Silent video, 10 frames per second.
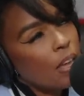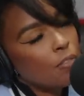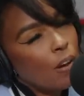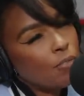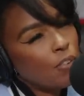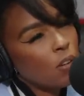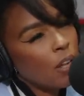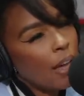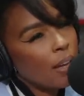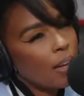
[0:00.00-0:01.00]
if I felt
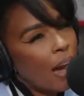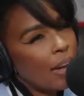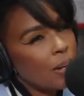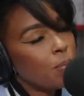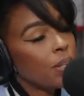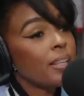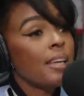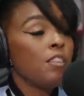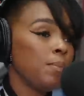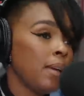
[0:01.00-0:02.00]
like I didn't
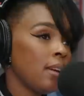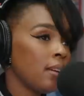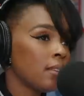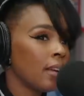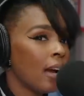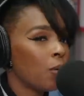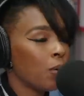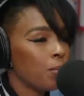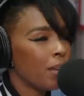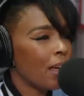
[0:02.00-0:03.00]
believe me, then I
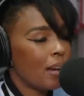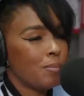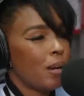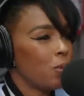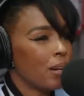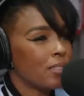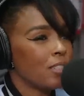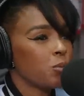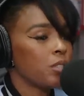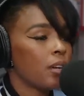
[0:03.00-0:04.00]
would be like, I'm not watching
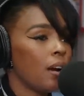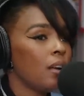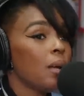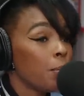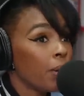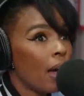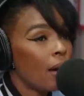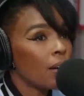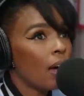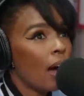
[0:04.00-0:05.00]
this right. with y'all. But
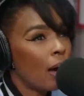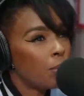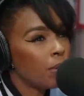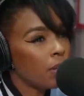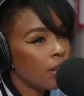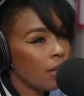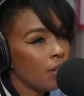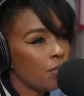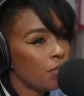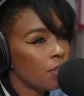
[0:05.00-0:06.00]
I, I
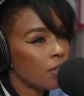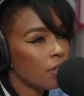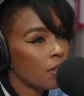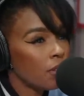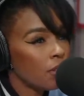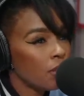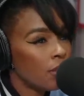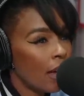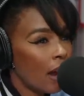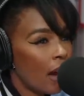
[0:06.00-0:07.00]
believed and
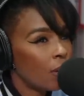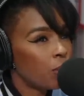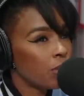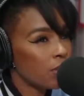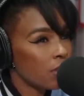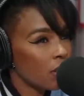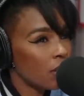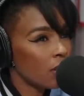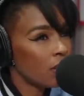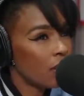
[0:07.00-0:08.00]
you're that
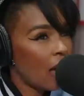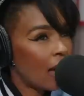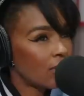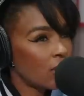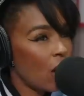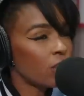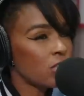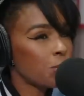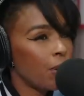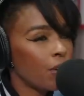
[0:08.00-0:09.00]
comfortable. I, was, I saw the
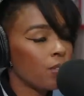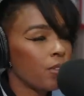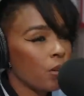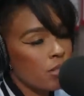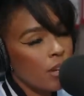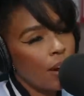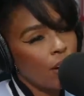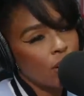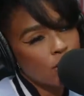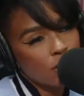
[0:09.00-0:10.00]
spirit of those
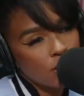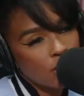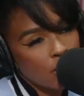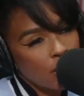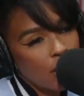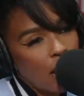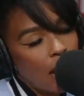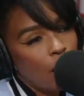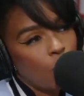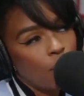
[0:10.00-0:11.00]
characters. Beautiful.
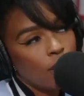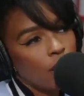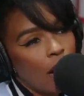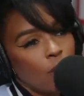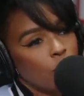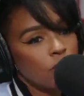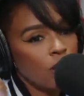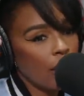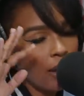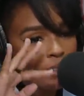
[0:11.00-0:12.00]
I went. I
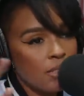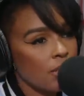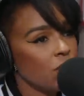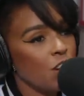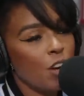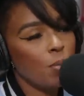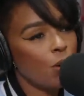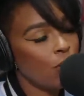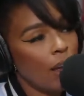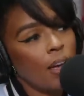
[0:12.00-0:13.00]
was like, I didn't see Janelle
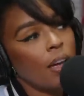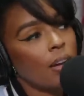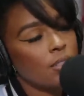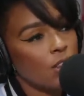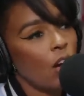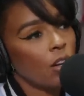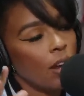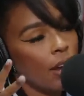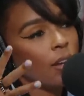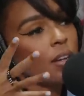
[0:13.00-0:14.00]
Monáe. I saw like